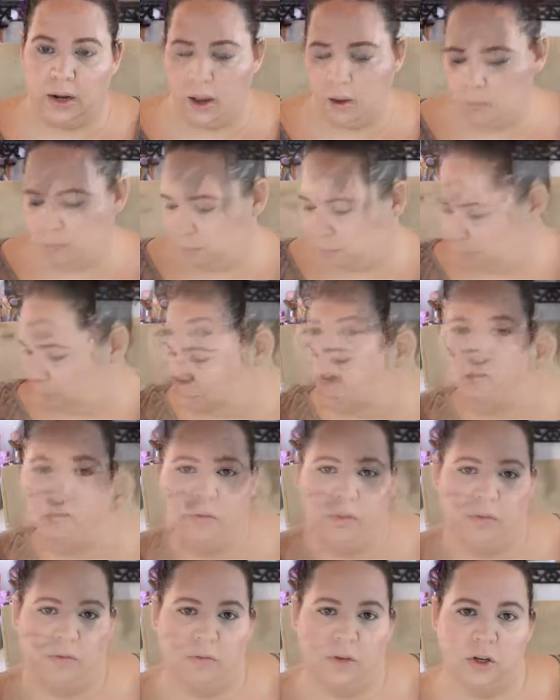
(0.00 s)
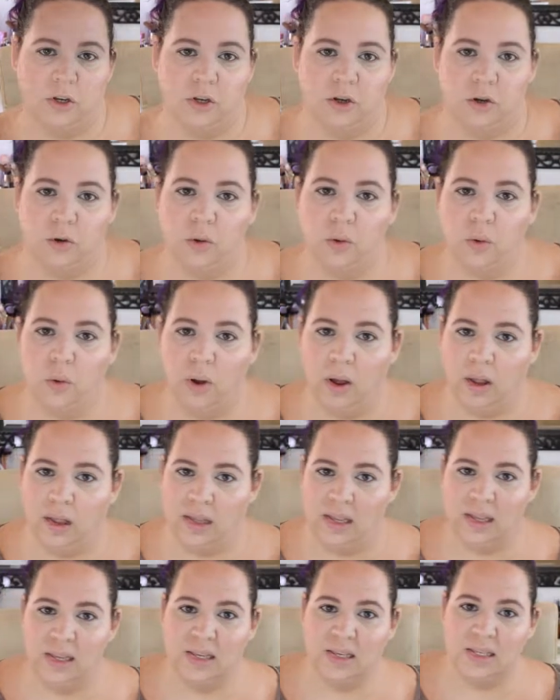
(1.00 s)
now. All we have left to do
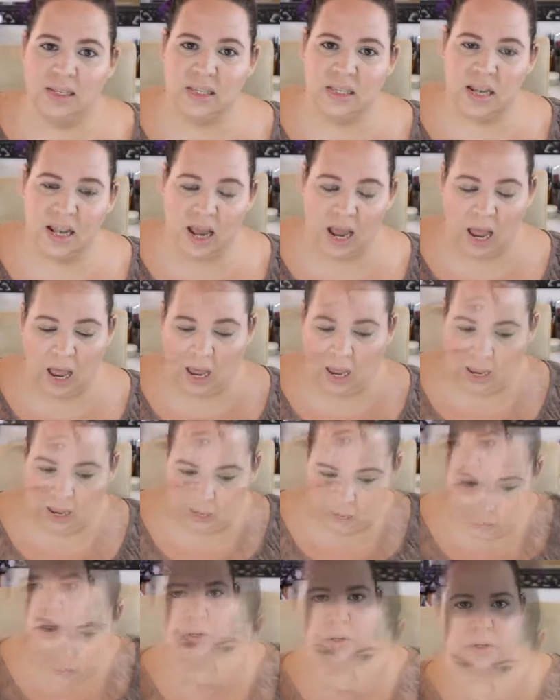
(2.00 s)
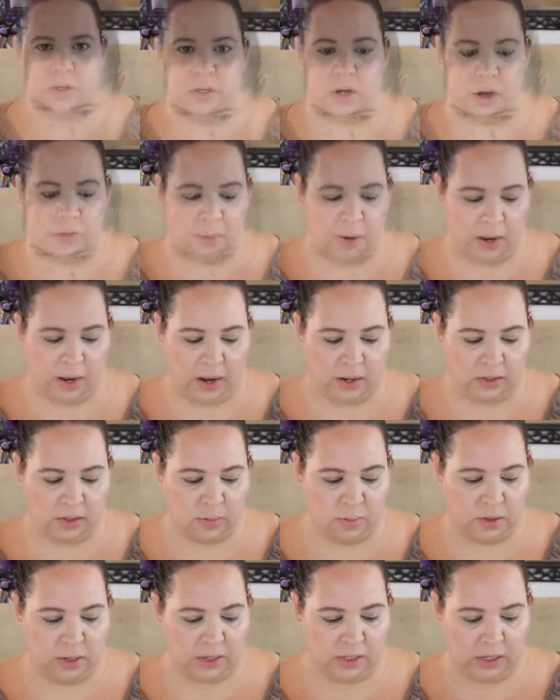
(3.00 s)
is the eyes. Okay, so to start my eyes,
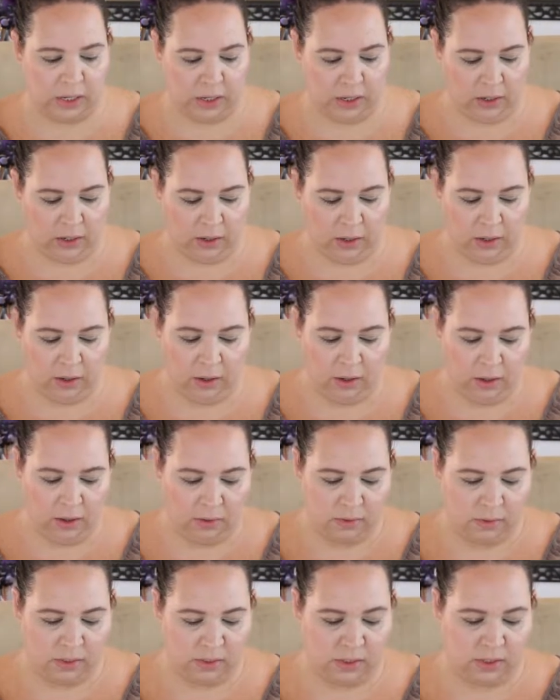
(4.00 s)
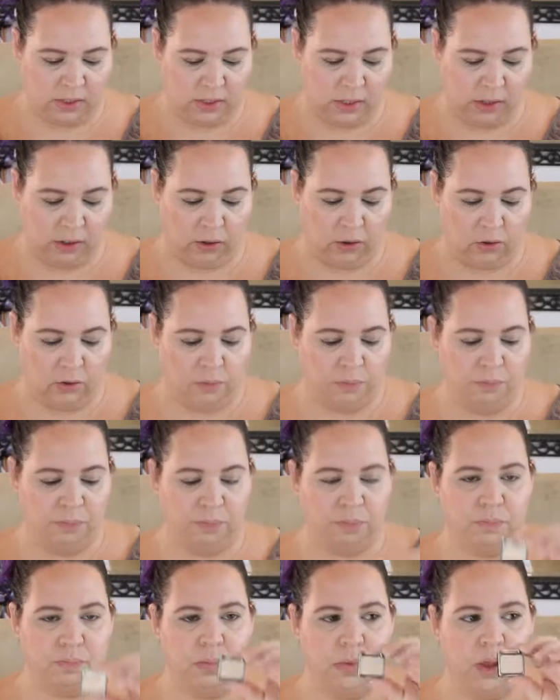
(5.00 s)
I'm going to take this single
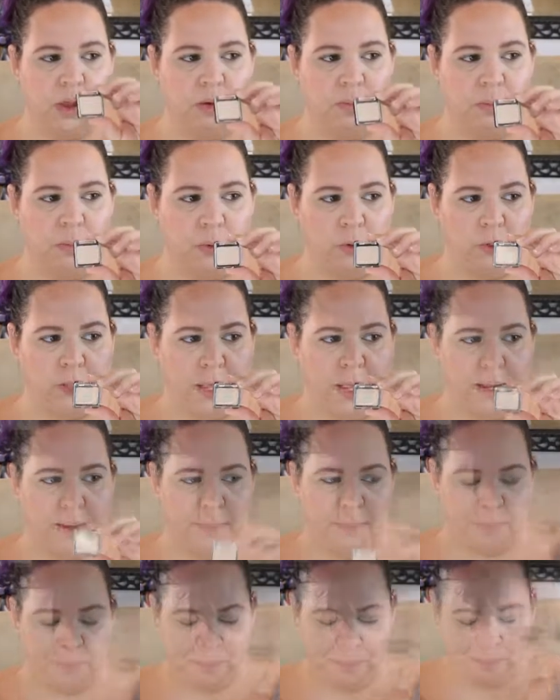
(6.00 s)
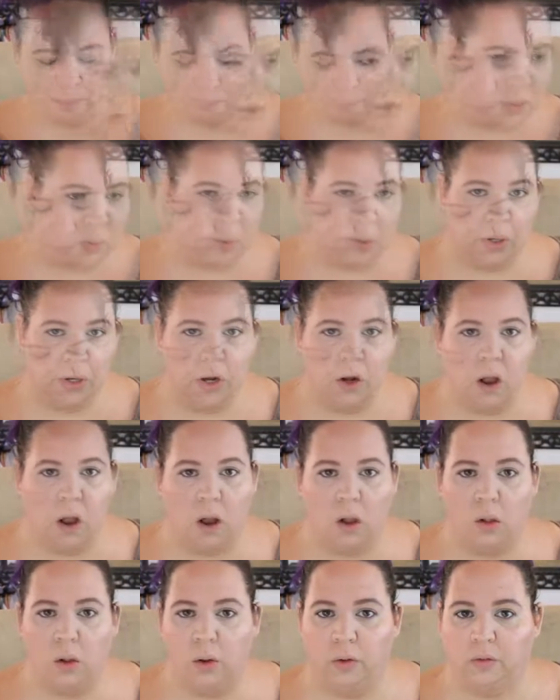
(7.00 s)
in Brulee and just put it
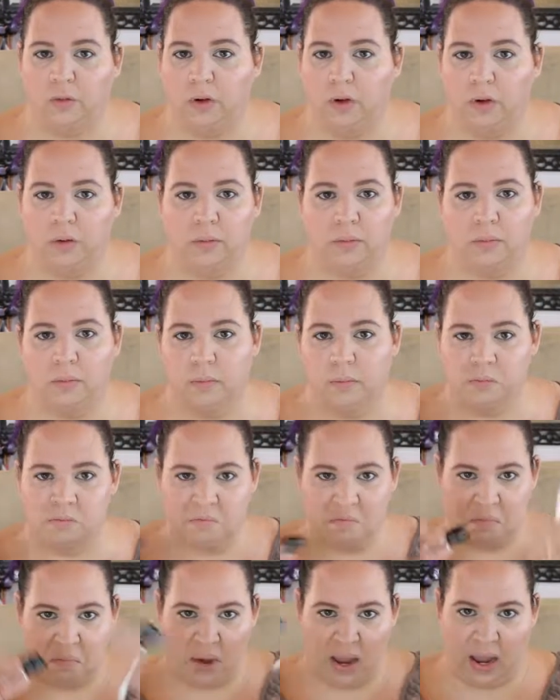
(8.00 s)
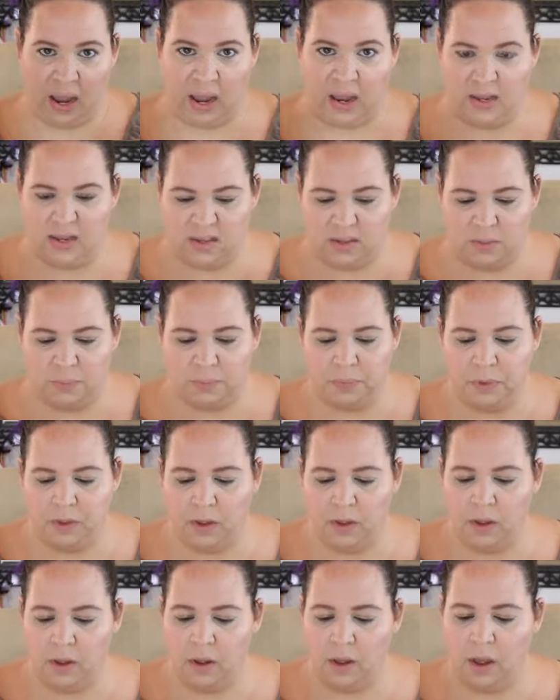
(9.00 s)
all over my eyes.
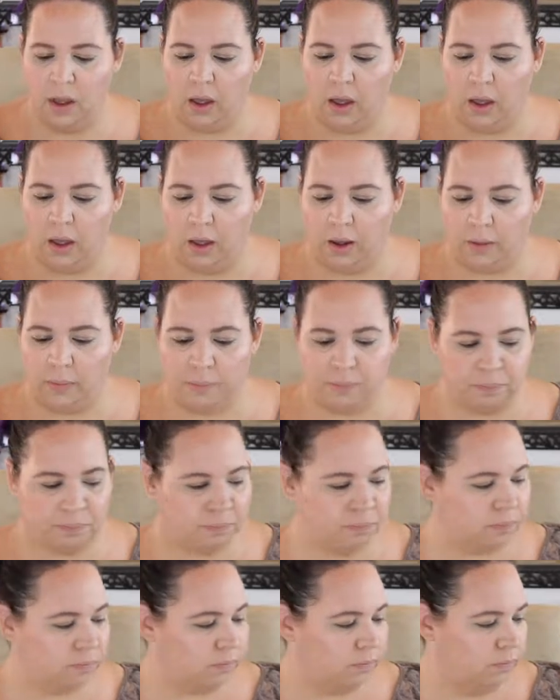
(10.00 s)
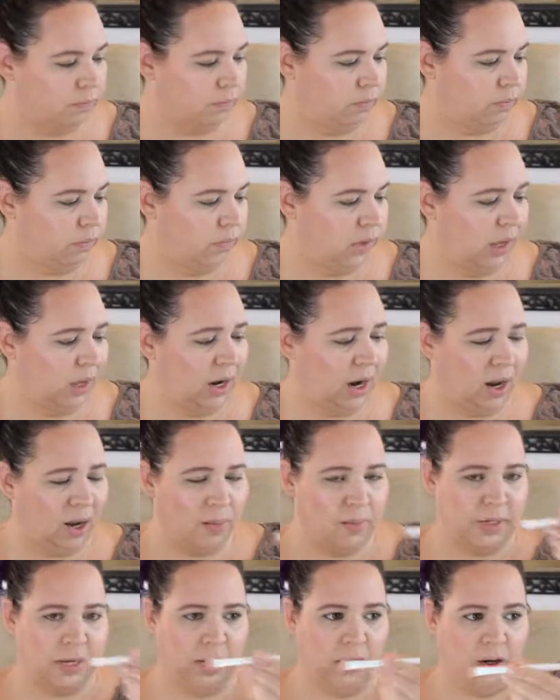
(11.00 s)
And I
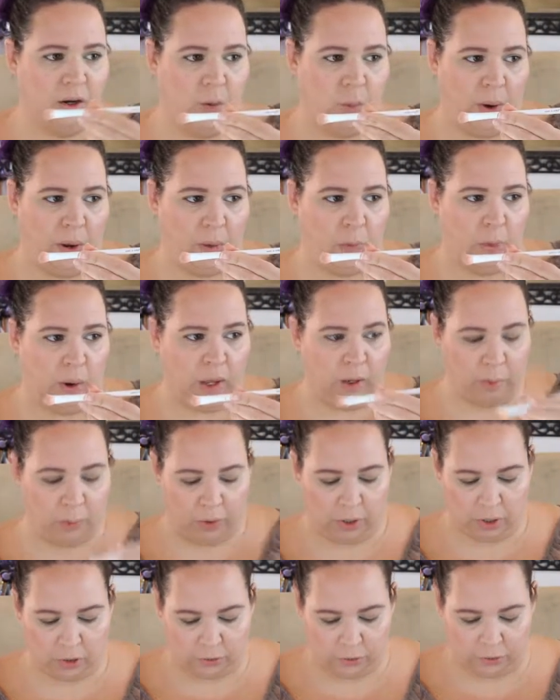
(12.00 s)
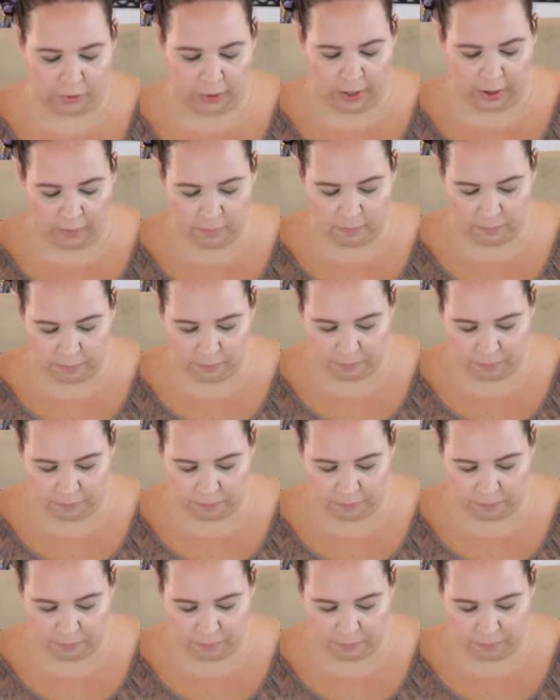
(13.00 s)
am taking a Wet n Wild brush for that.